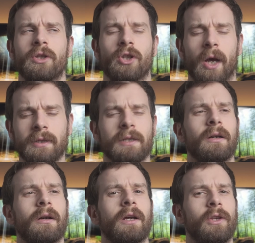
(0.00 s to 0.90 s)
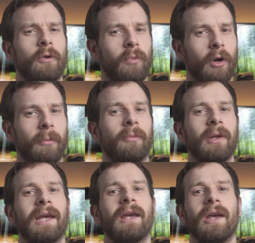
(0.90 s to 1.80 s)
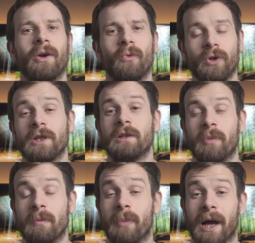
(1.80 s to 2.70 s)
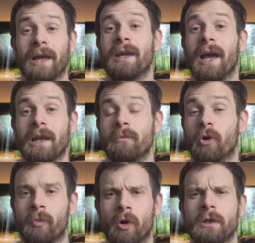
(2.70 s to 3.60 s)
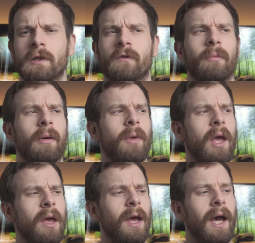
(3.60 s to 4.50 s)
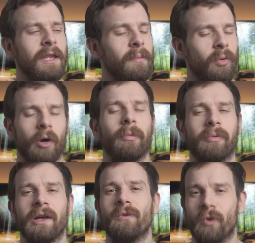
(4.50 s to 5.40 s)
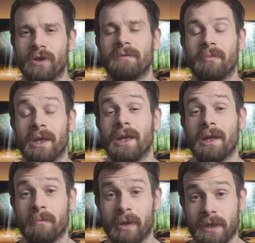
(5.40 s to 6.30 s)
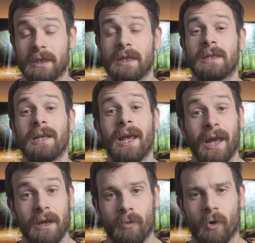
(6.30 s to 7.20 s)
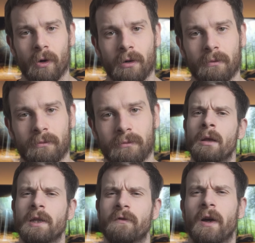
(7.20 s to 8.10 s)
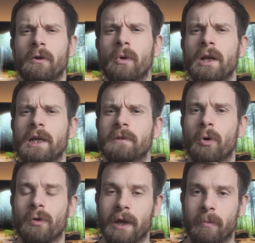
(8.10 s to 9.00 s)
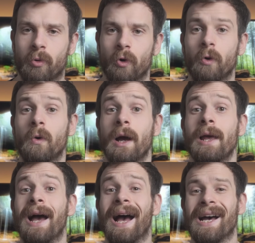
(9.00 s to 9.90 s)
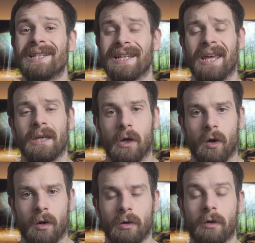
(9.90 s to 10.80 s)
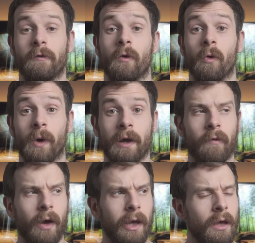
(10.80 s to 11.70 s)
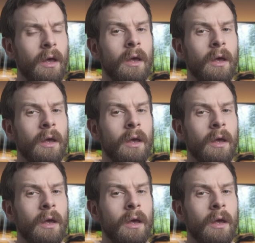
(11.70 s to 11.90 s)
chances are you probably wouldn't be buying any more products from them and they probably wouldn't be in business anymore. This final one is both a pro and a con for Wi-Fi.